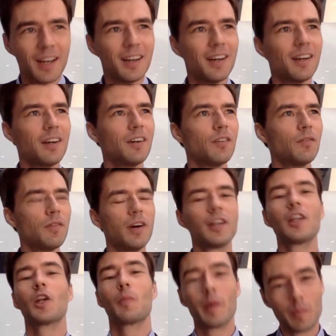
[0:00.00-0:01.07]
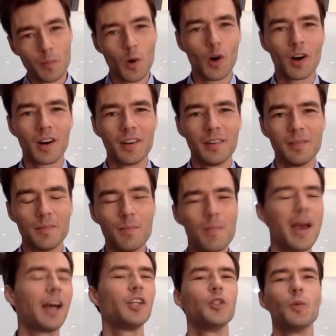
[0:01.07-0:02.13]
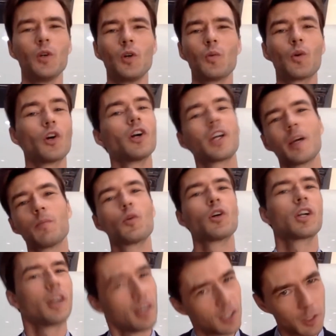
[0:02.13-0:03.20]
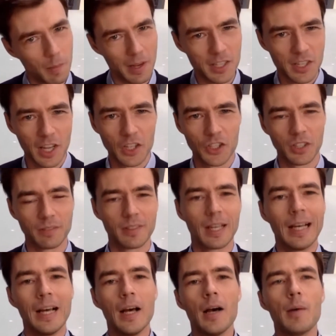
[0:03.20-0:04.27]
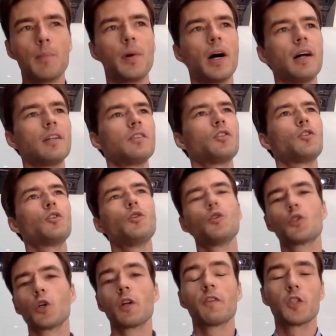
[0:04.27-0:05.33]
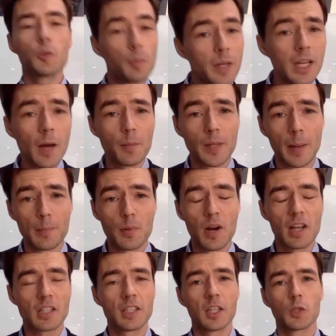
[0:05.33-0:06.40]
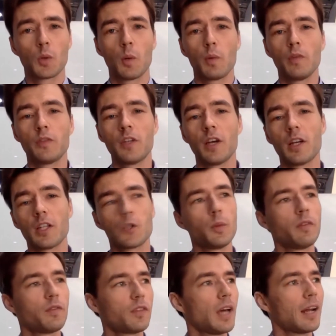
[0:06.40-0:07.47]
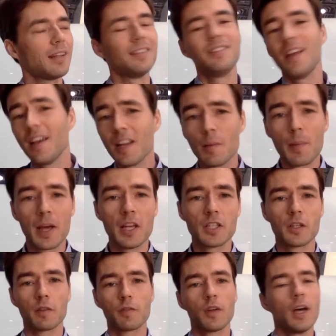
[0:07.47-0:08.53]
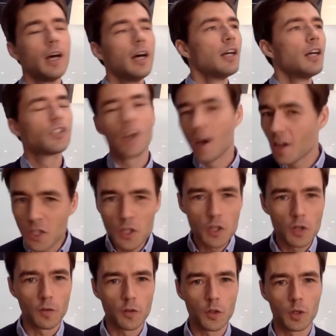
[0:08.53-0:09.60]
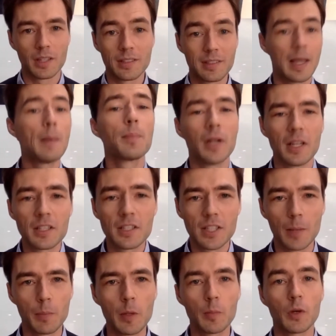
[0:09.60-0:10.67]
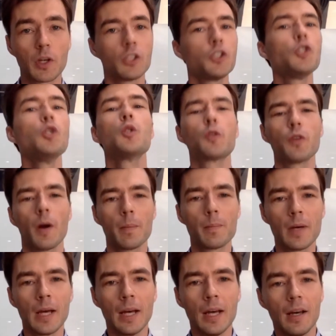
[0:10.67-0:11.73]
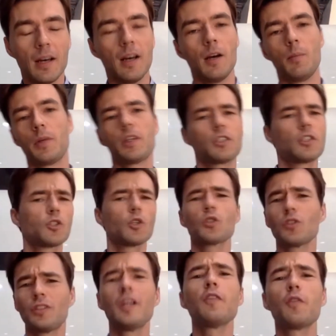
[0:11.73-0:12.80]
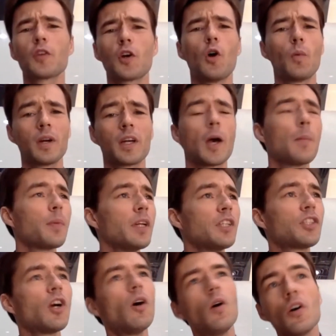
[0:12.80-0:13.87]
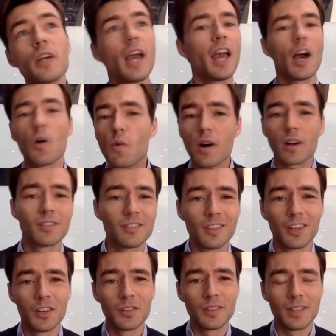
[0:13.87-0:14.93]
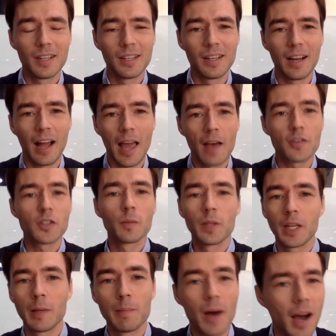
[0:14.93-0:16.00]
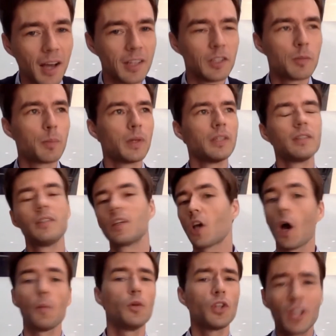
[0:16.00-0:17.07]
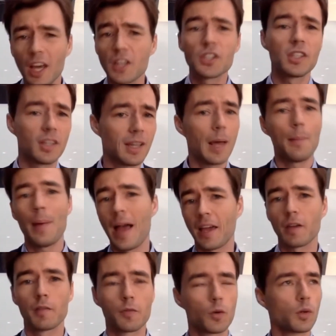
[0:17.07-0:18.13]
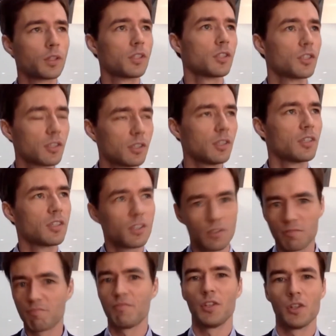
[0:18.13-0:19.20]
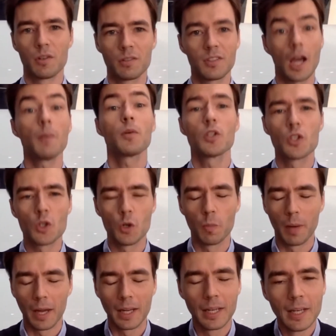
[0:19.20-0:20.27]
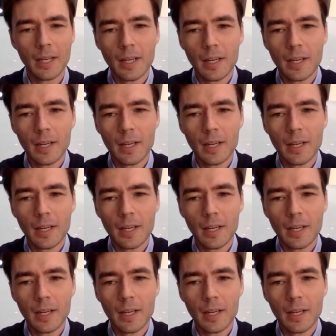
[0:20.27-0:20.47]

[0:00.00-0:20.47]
uh, a little bit more manual work and more customization. Yeah. But to sort of speed up that process, what we've done is we've got a database of tons of sort of templates that people can choose from uh, because yep. it's difficult when companies go, okay, I want, you know, uh, I have something in mind, but the communication of that back and forth is, is you know, time consuming.